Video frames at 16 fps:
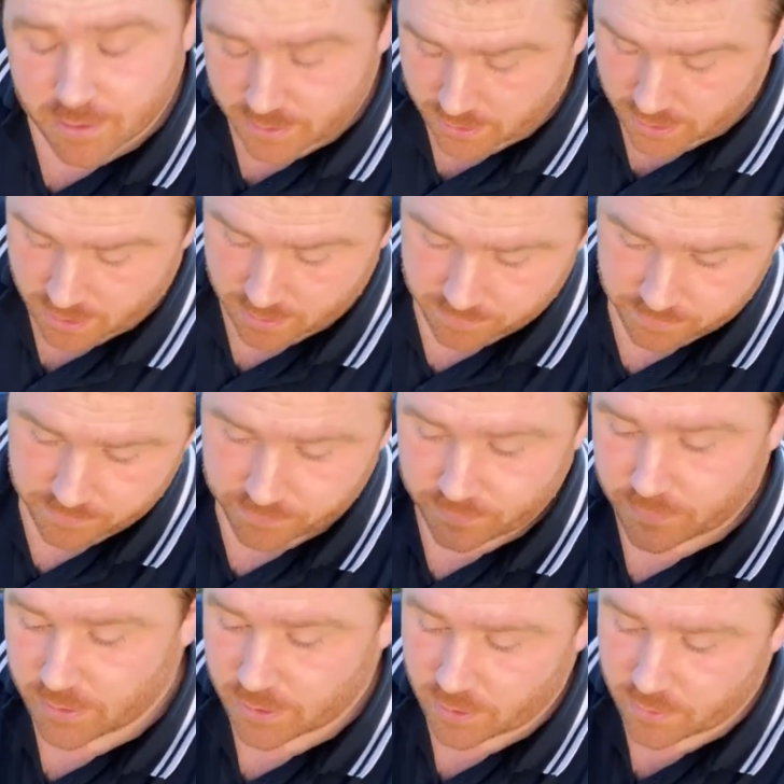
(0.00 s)
um,
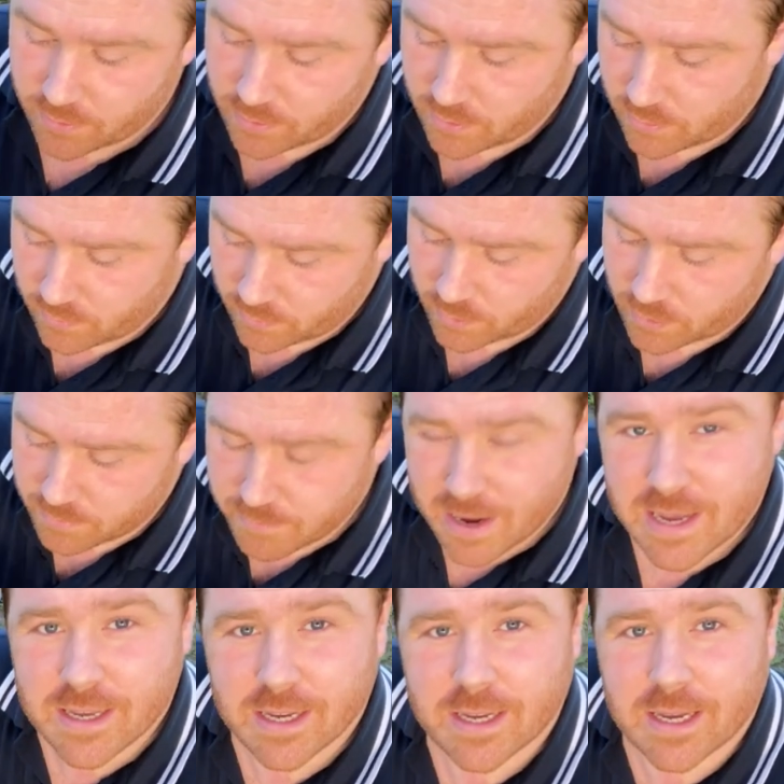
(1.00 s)
you know you you
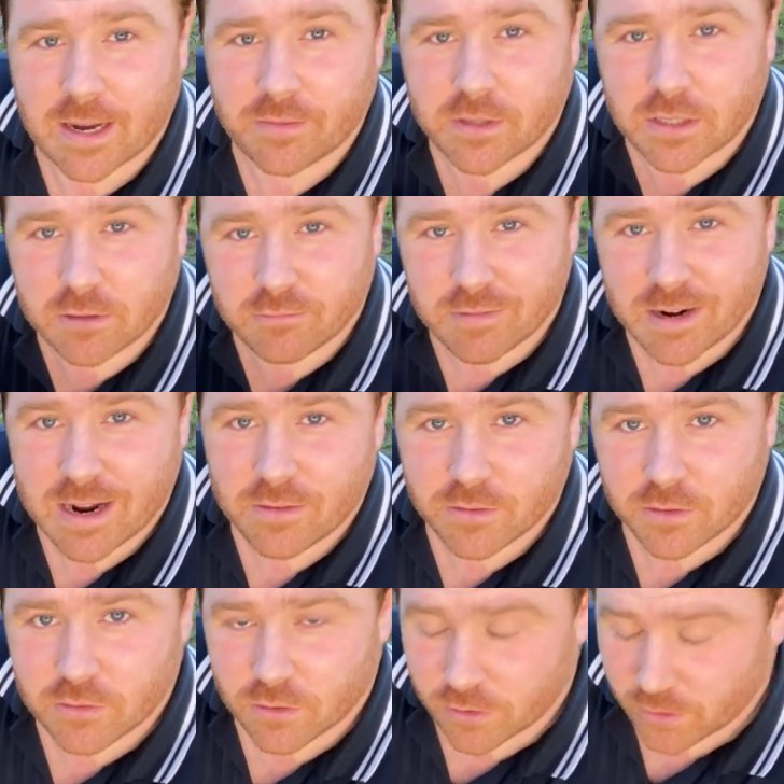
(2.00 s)
make a cavity around
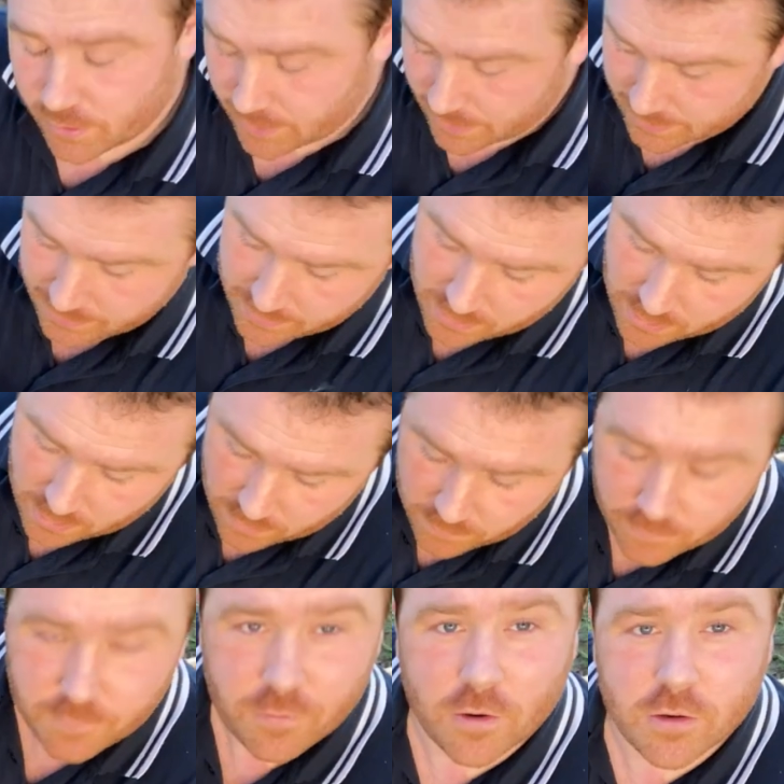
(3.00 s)
the trunk
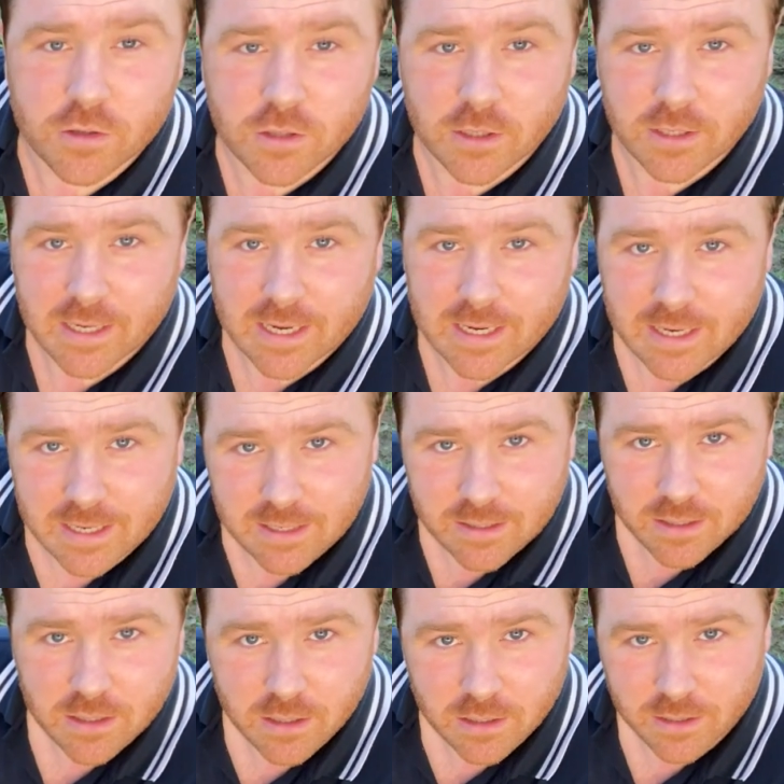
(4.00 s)
frost can get
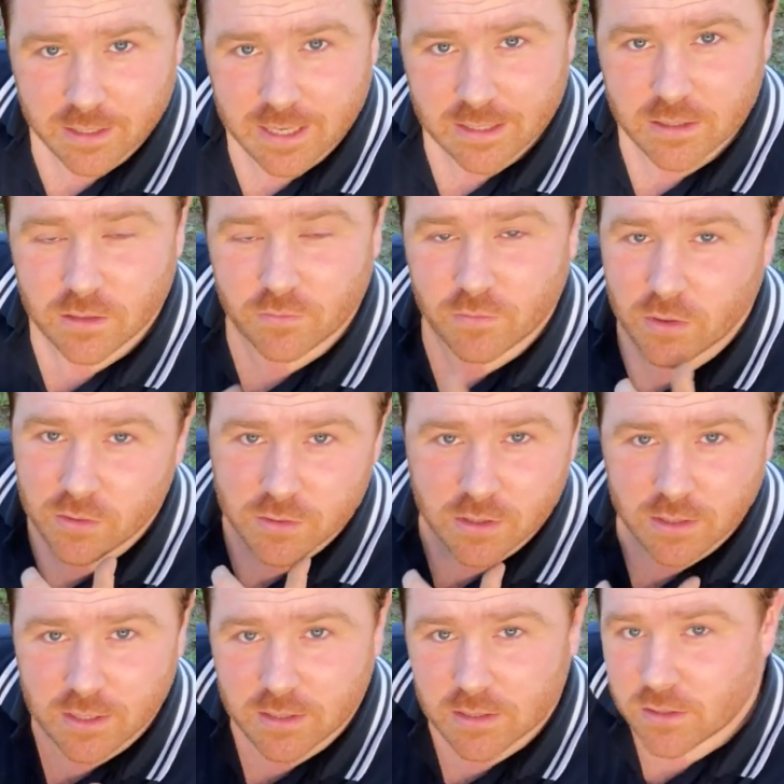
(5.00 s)
in and get to the
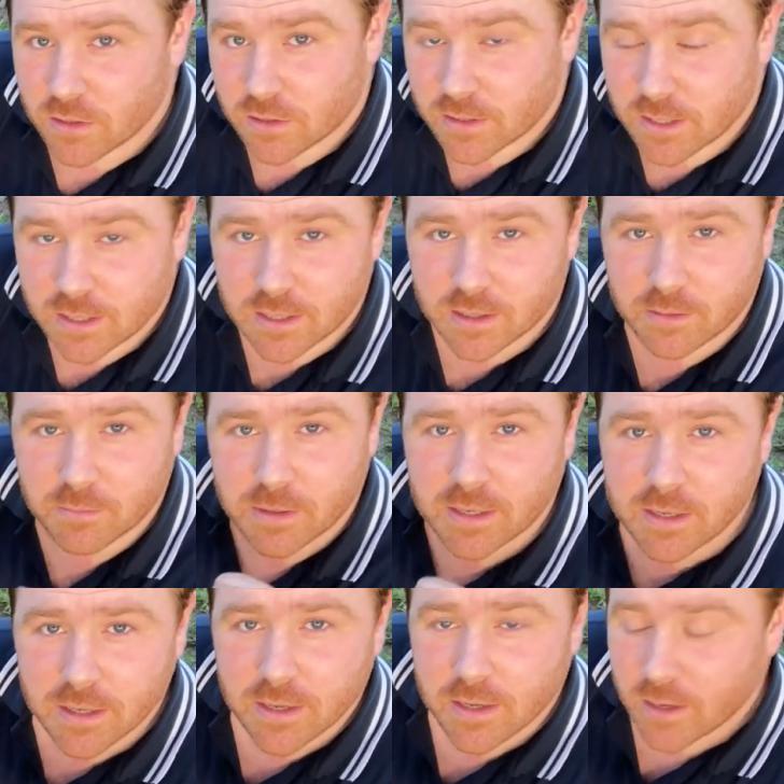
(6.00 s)
roots and it's just it can
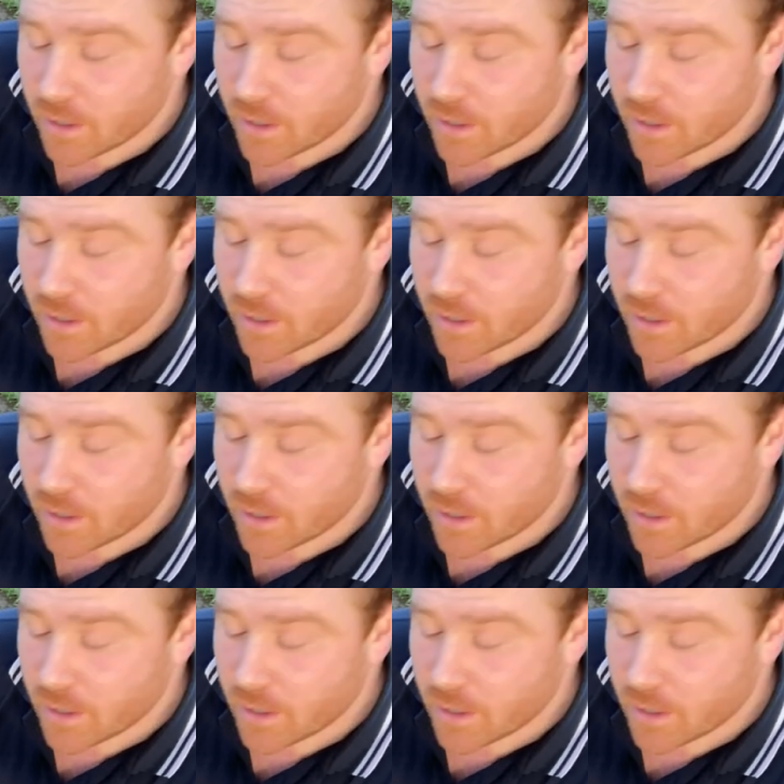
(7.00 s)
be